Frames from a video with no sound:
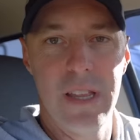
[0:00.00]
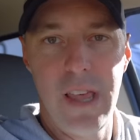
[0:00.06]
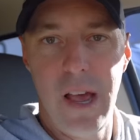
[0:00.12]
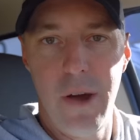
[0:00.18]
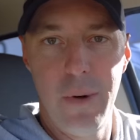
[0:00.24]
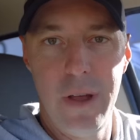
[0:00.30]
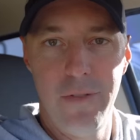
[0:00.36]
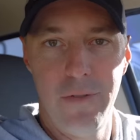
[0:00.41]
it
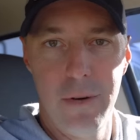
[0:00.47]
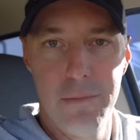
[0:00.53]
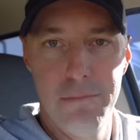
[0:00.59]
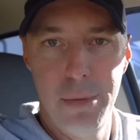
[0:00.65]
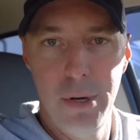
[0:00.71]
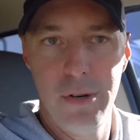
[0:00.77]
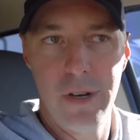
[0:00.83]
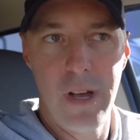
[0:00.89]
that way for
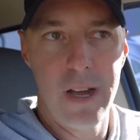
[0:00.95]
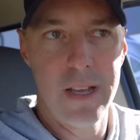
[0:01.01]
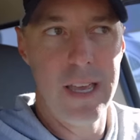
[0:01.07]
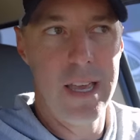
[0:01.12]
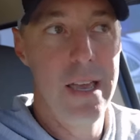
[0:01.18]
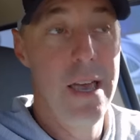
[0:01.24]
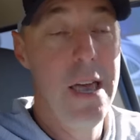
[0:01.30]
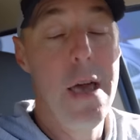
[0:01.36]

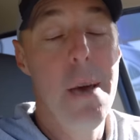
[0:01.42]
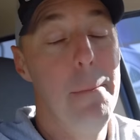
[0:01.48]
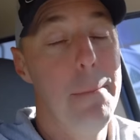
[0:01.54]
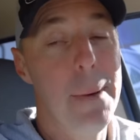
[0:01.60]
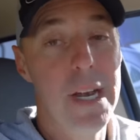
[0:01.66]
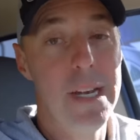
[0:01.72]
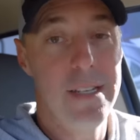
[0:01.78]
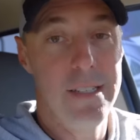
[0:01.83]
boondocking,
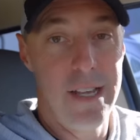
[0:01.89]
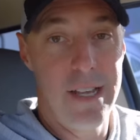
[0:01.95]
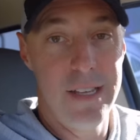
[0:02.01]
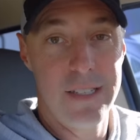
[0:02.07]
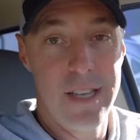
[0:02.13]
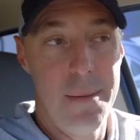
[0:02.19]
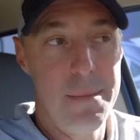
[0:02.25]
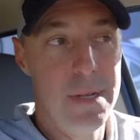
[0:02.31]
but it
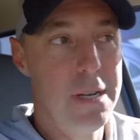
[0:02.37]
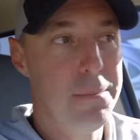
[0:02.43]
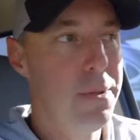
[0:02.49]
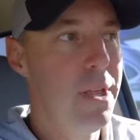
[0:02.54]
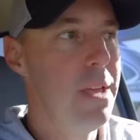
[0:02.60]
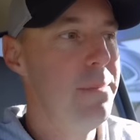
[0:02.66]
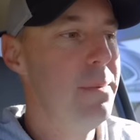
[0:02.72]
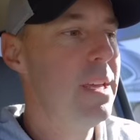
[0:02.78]
does come into
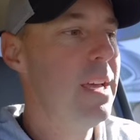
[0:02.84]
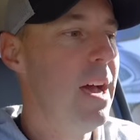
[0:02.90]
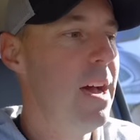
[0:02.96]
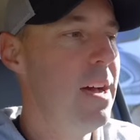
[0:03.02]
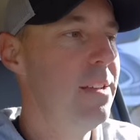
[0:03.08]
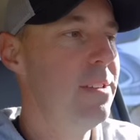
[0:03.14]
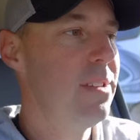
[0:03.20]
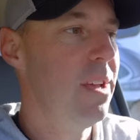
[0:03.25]
play
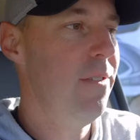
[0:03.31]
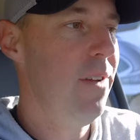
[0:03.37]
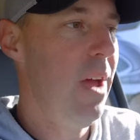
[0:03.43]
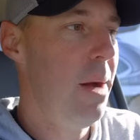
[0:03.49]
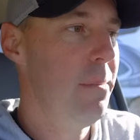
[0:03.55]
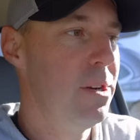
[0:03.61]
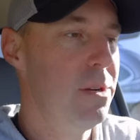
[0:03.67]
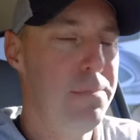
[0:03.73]
because of
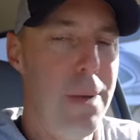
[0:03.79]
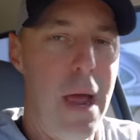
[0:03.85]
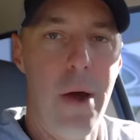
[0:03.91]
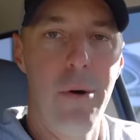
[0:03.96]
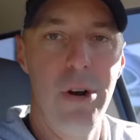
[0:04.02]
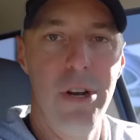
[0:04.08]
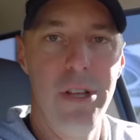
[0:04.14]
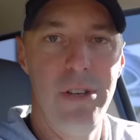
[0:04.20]
how much
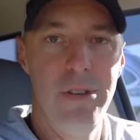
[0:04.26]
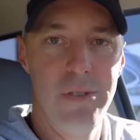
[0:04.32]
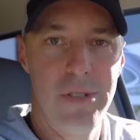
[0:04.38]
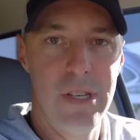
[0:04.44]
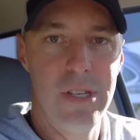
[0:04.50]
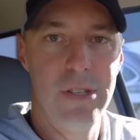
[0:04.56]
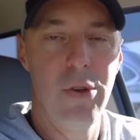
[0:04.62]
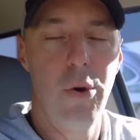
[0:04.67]
power it
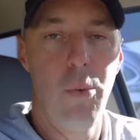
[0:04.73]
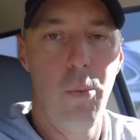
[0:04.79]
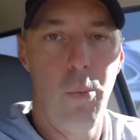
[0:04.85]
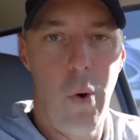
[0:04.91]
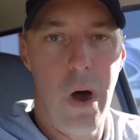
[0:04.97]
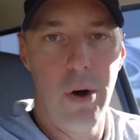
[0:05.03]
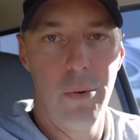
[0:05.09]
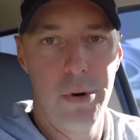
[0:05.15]
uses
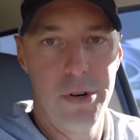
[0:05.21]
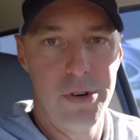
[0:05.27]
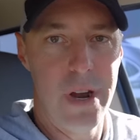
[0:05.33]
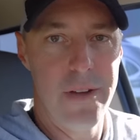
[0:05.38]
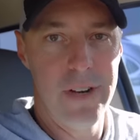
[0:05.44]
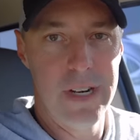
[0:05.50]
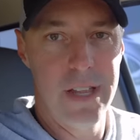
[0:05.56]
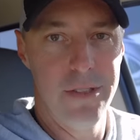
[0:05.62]
while we're
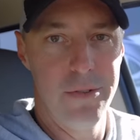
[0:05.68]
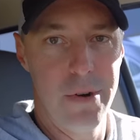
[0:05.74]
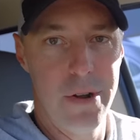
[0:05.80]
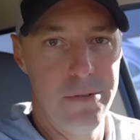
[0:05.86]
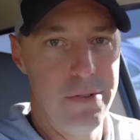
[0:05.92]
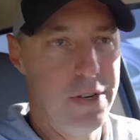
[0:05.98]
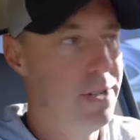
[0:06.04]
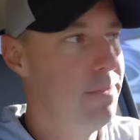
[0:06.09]
driving down the
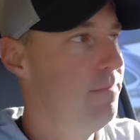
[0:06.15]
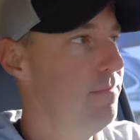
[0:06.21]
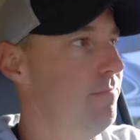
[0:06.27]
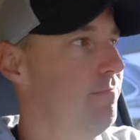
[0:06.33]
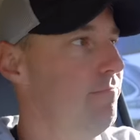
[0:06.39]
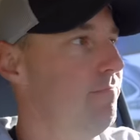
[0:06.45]
road. So